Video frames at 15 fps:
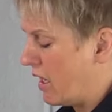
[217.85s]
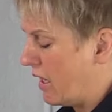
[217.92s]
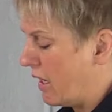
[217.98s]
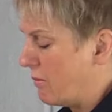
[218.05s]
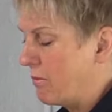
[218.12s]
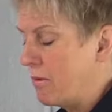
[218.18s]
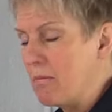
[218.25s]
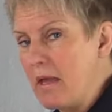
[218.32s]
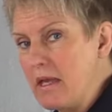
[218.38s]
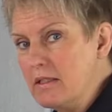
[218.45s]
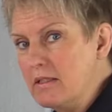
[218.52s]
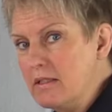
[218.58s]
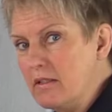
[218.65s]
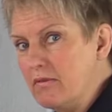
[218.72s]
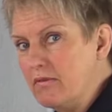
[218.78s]

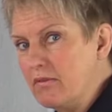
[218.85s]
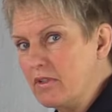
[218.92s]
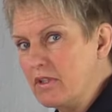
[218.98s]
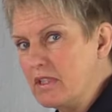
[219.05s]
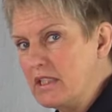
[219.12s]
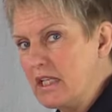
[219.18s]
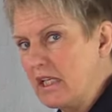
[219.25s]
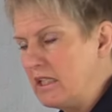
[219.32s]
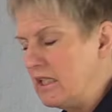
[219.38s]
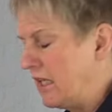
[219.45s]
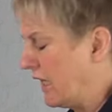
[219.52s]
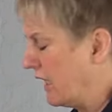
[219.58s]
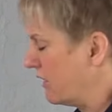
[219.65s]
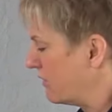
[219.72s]
implement for the technique.